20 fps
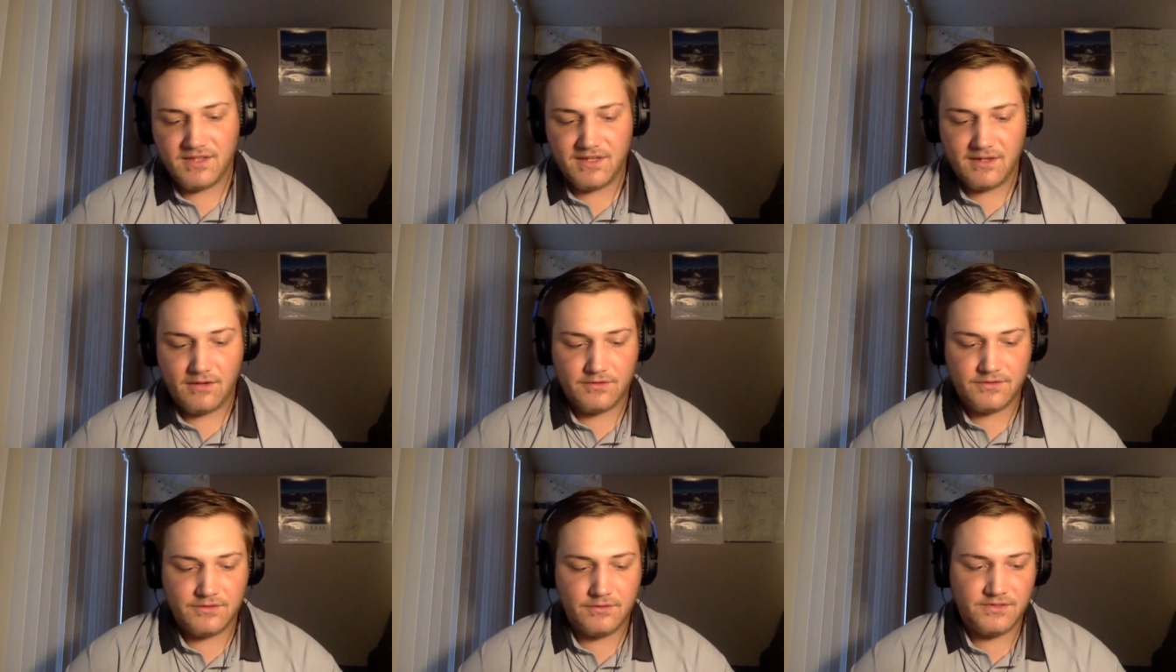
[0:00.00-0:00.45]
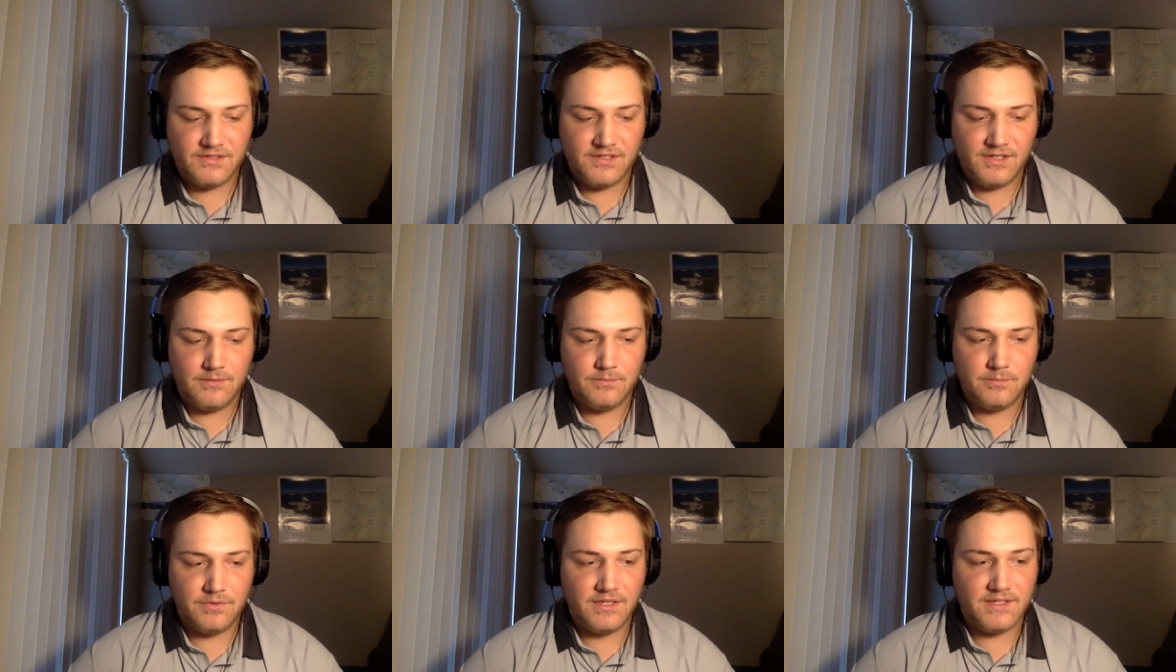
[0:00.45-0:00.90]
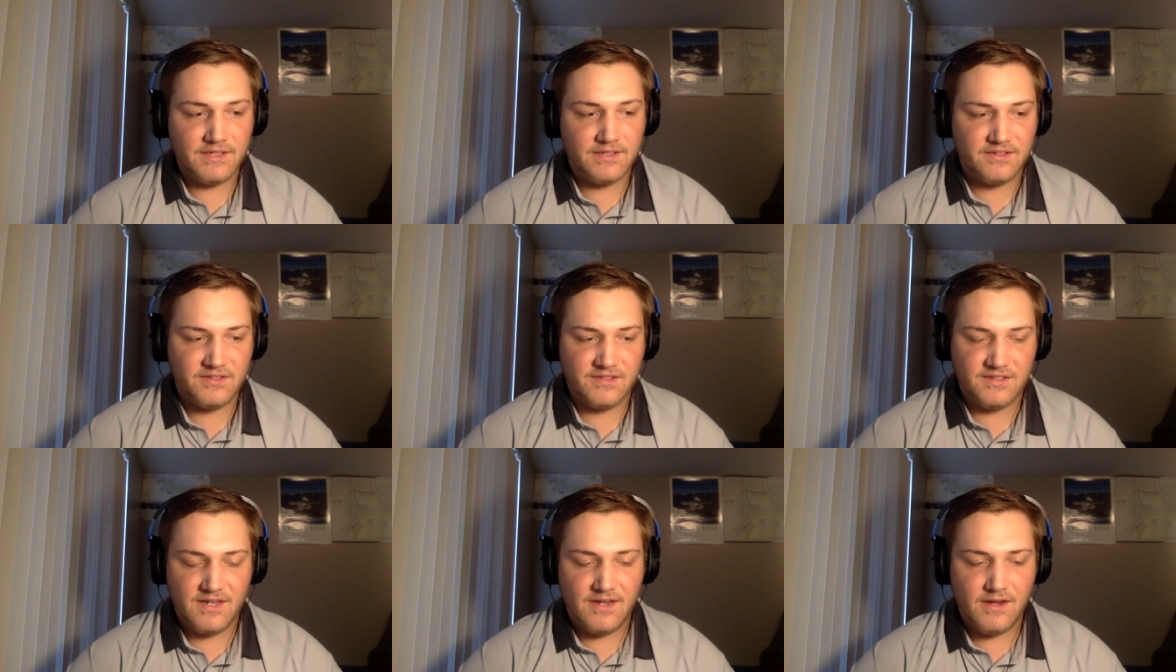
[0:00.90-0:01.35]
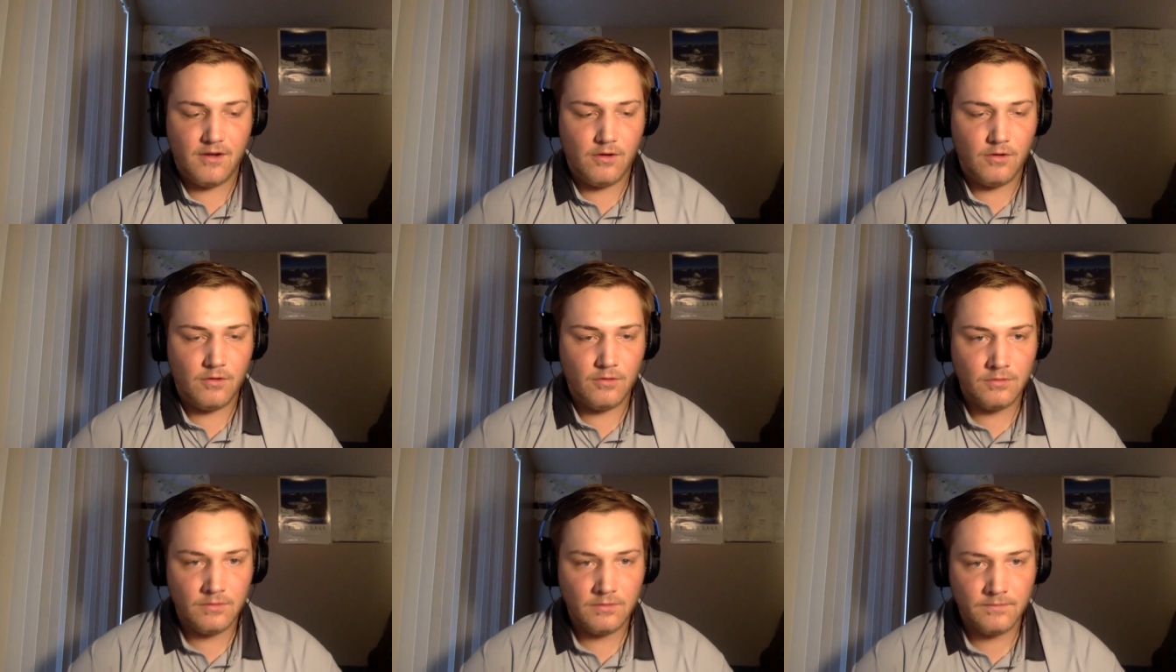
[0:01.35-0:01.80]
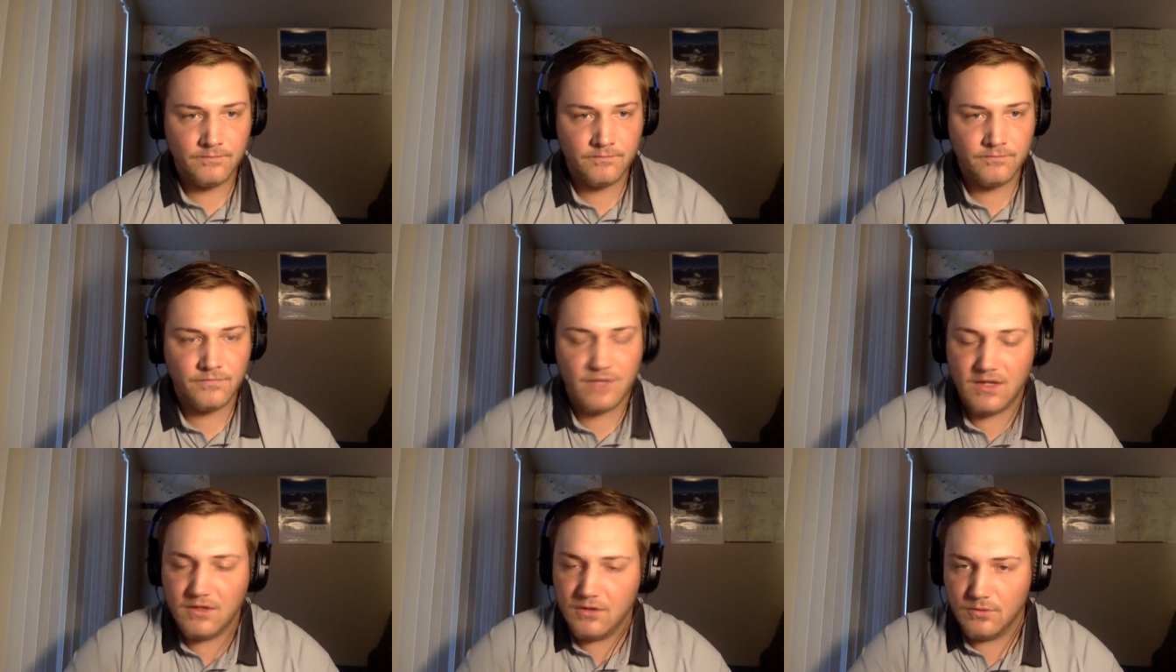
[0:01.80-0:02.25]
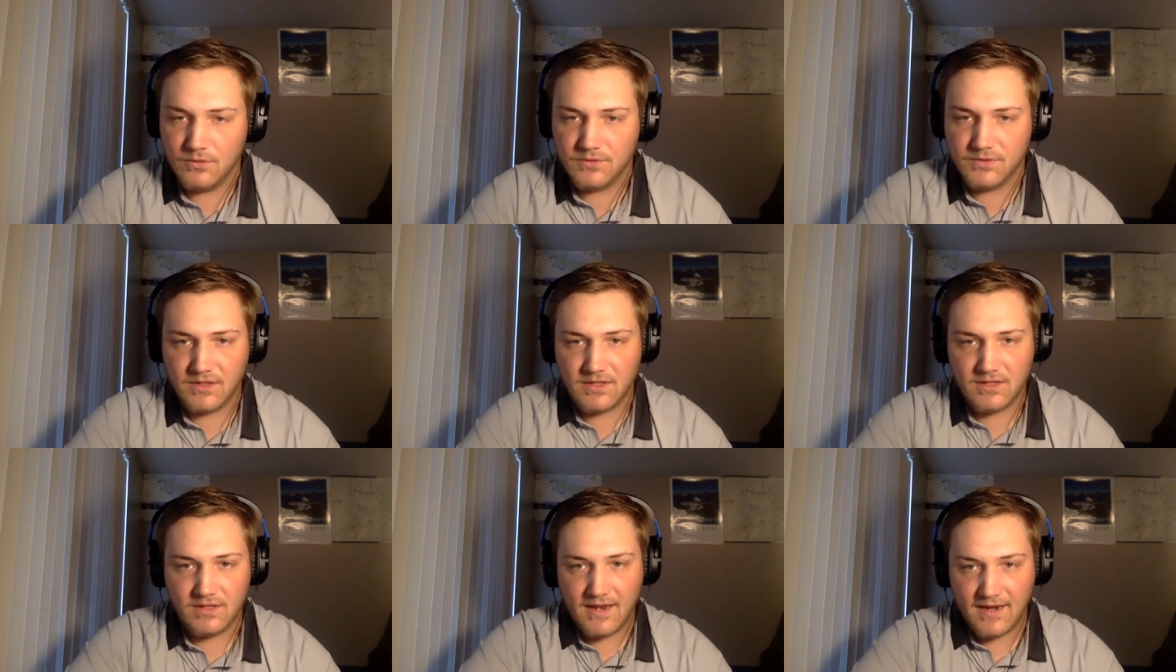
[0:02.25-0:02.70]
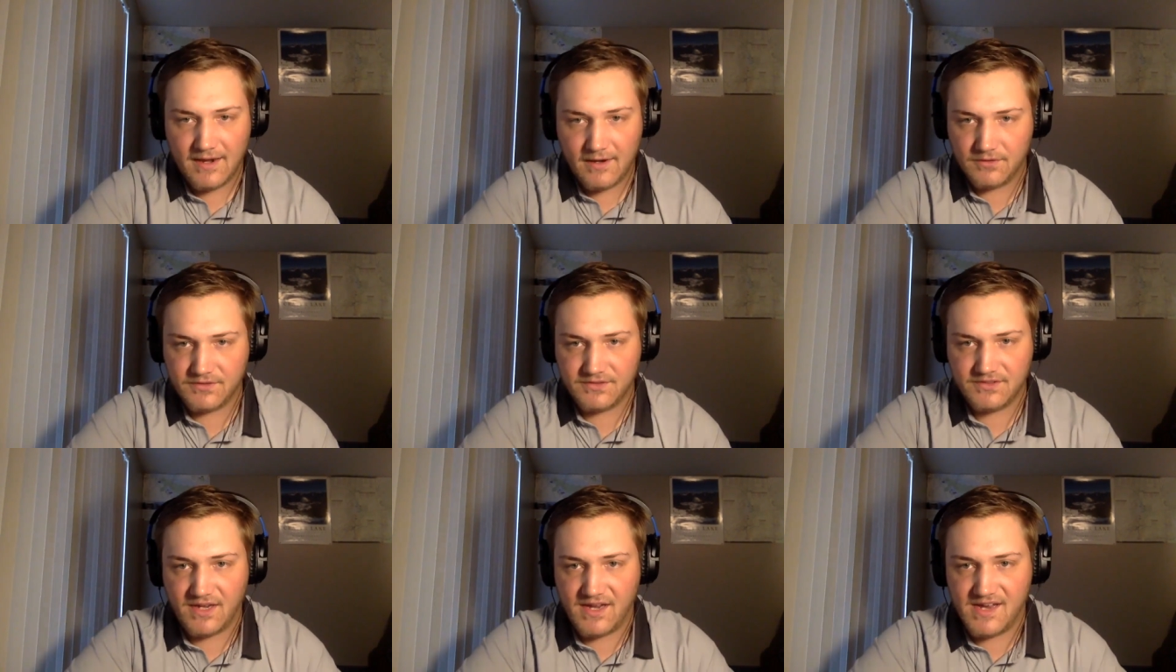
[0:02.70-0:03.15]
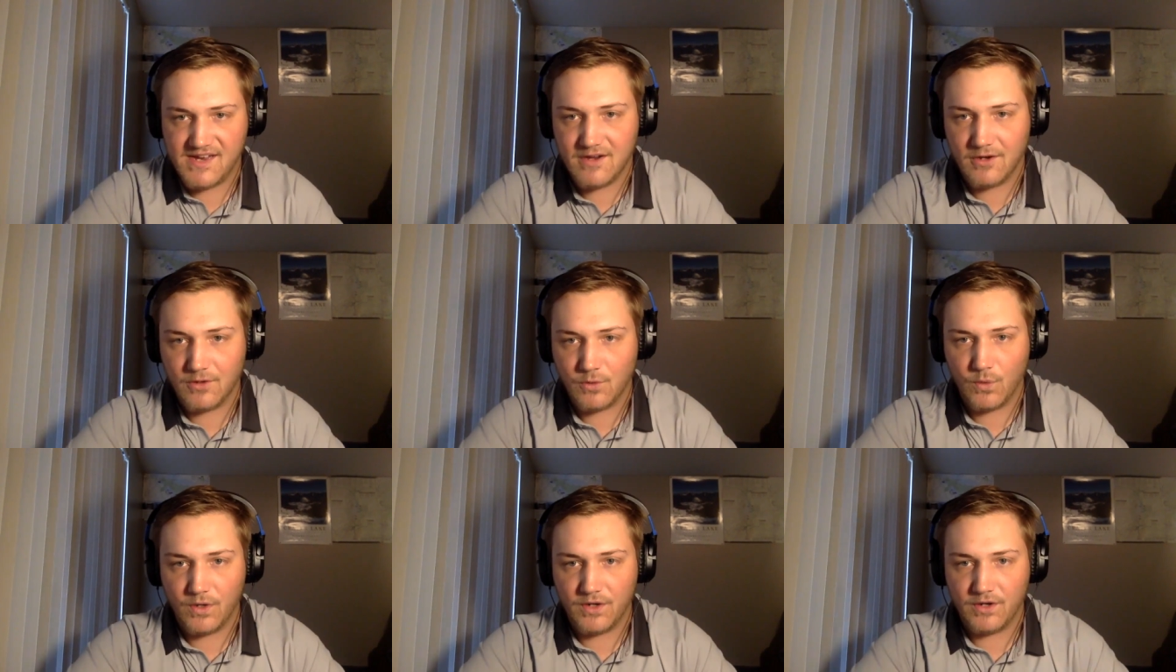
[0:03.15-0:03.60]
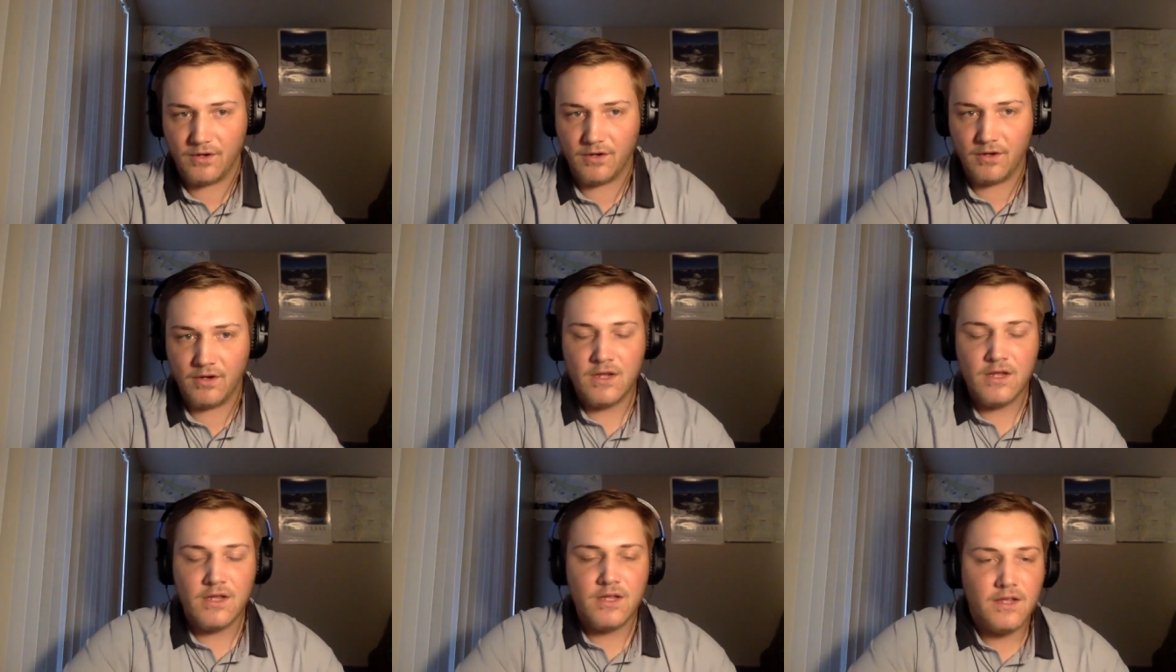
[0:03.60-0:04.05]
They also signed Blake Snell, who's an NL Cy Young winner.